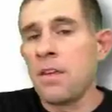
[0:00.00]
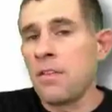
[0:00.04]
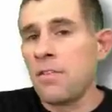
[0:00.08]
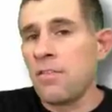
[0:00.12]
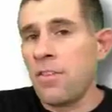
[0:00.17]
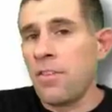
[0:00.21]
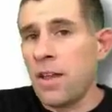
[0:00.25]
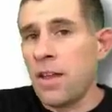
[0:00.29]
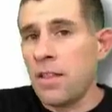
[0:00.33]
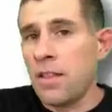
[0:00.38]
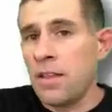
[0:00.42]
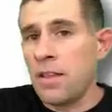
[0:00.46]

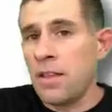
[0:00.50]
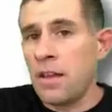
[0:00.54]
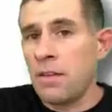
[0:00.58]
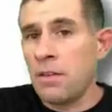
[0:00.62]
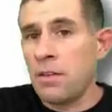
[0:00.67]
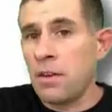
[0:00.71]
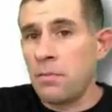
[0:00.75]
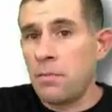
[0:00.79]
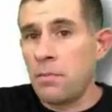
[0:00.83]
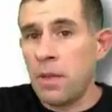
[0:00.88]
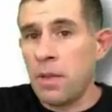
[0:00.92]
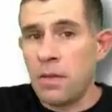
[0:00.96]
Finally,
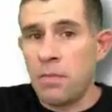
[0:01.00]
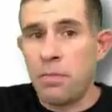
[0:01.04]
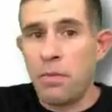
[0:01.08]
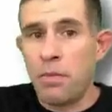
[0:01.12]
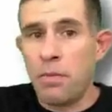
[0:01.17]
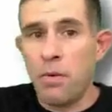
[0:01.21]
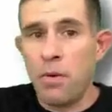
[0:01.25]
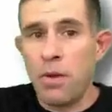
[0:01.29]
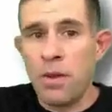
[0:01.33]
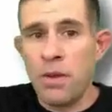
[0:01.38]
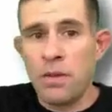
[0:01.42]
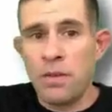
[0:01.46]
I'm going to pick a
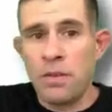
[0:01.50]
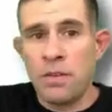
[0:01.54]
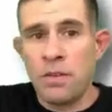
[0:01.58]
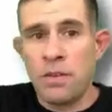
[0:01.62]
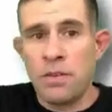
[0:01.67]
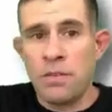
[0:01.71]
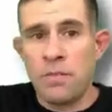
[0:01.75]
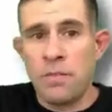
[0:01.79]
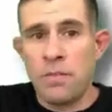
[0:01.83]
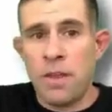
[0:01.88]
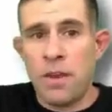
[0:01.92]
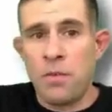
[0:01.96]
point.
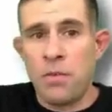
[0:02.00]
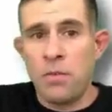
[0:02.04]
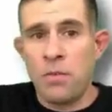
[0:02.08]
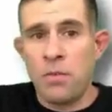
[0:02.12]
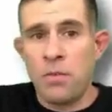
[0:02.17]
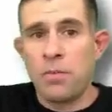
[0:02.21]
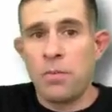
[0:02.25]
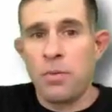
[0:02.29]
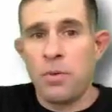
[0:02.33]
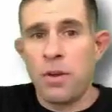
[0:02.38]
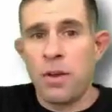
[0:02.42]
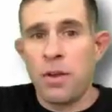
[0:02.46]
Doesn't matter
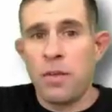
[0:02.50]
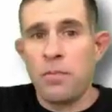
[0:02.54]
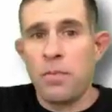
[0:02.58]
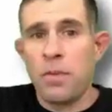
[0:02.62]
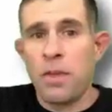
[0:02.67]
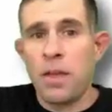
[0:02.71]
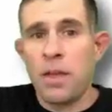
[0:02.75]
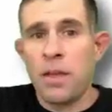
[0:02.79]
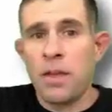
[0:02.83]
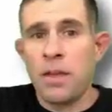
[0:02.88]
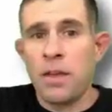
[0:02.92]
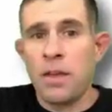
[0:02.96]
which point I
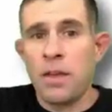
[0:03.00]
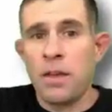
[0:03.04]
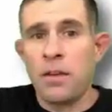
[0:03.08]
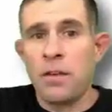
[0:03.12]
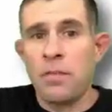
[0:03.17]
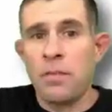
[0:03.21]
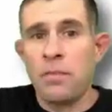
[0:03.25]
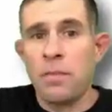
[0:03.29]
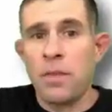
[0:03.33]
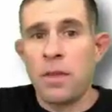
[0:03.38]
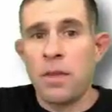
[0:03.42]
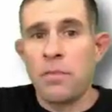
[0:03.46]
pick. I'm
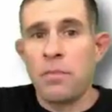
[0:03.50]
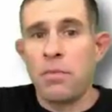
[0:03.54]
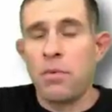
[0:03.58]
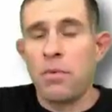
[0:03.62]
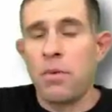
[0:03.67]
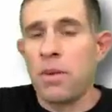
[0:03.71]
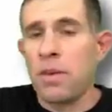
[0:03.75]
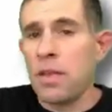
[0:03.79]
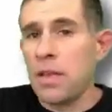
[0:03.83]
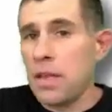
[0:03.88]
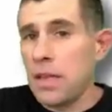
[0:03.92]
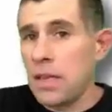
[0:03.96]
going to pick
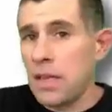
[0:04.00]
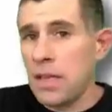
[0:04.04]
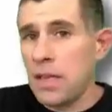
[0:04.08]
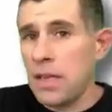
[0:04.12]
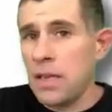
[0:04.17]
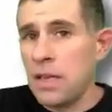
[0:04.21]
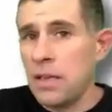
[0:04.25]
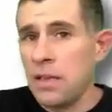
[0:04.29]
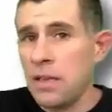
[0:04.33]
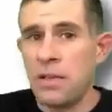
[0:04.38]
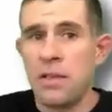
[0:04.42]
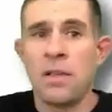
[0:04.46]
point
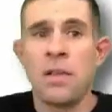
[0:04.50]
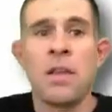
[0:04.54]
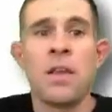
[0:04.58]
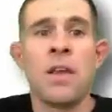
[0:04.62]
E.